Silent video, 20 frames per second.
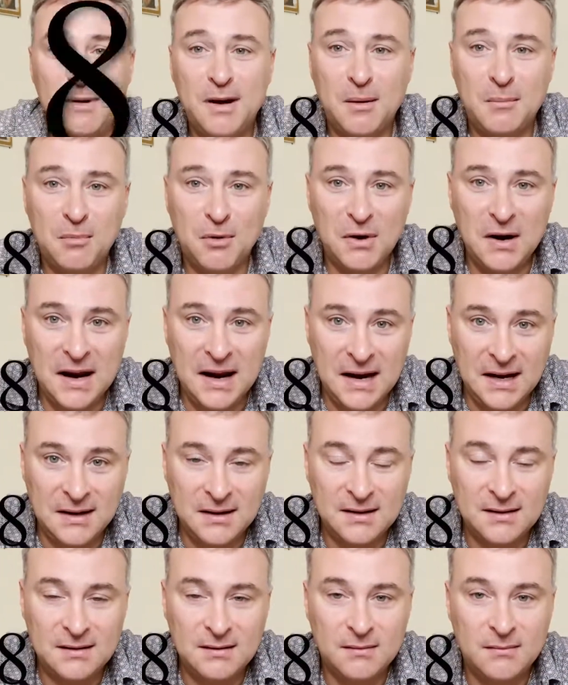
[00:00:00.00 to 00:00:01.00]
number
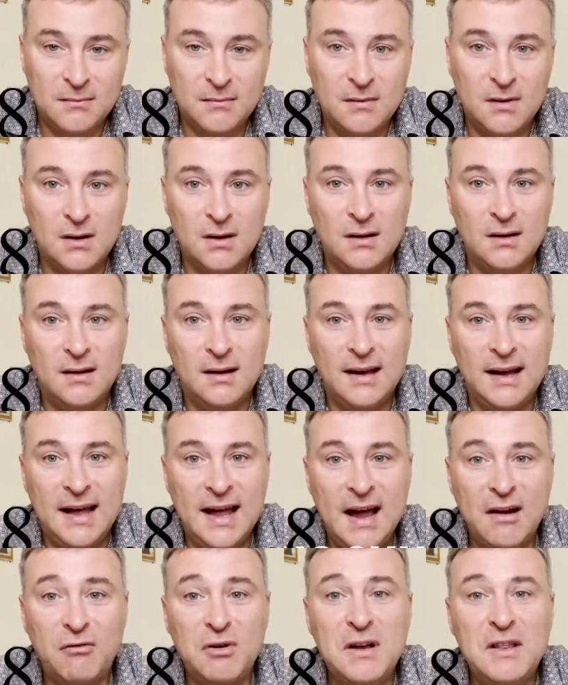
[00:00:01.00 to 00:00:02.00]
eight,
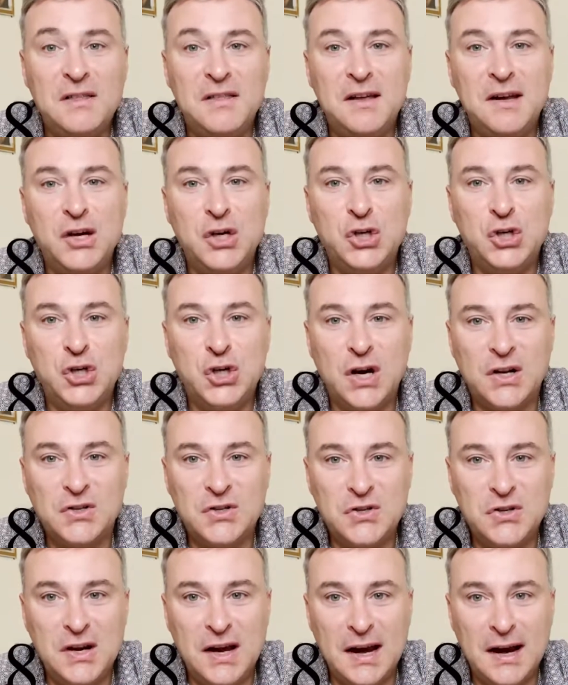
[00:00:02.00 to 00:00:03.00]
everything shuts
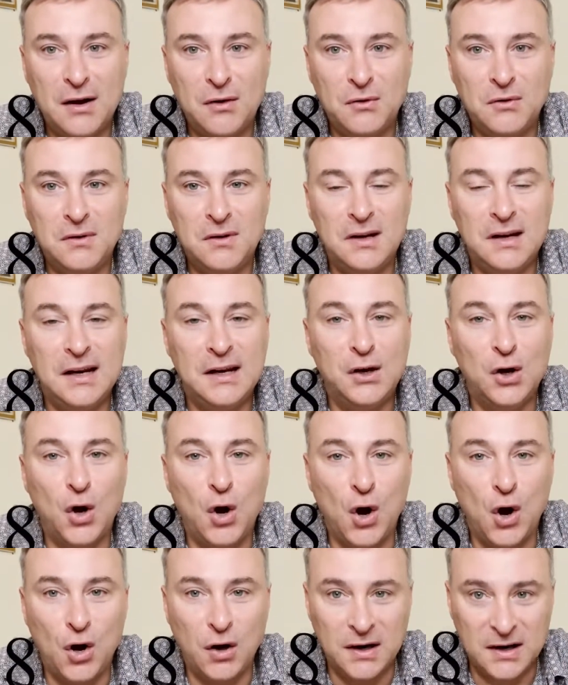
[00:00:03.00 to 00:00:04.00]
down in
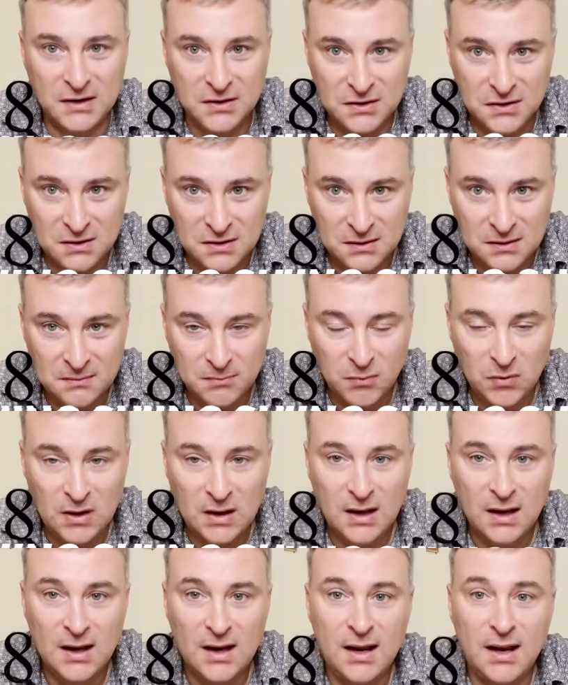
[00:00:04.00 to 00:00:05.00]
August.
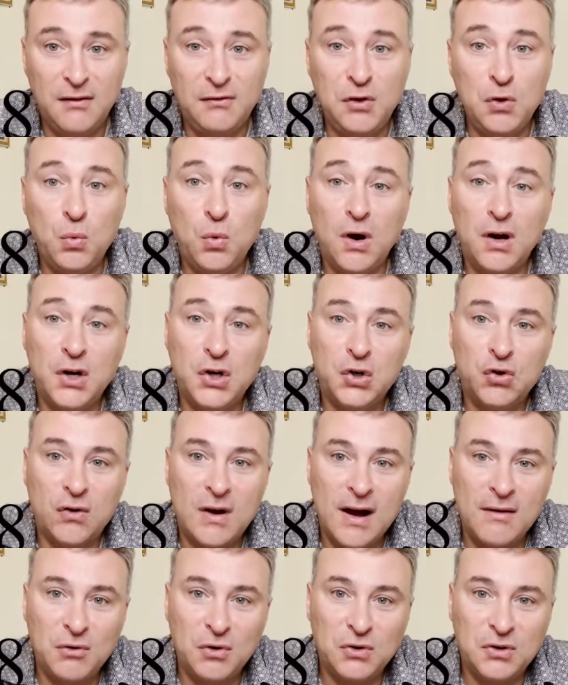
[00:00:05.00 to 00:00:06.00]
If you wanna to
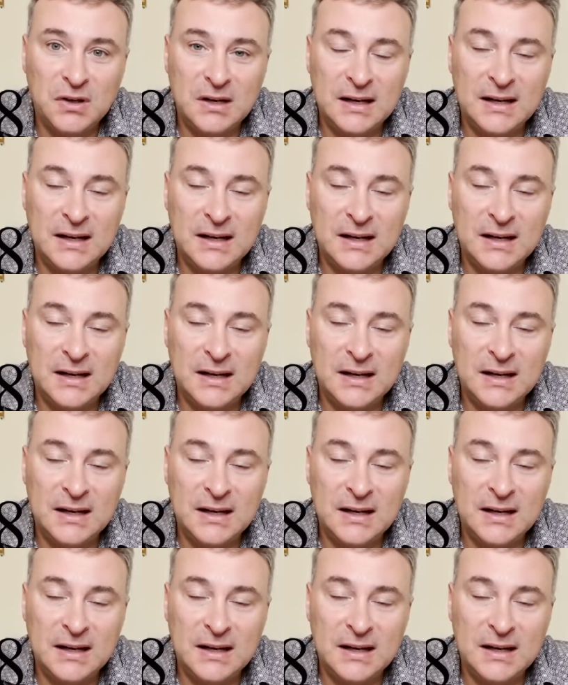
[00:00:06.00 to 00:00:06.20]
travel to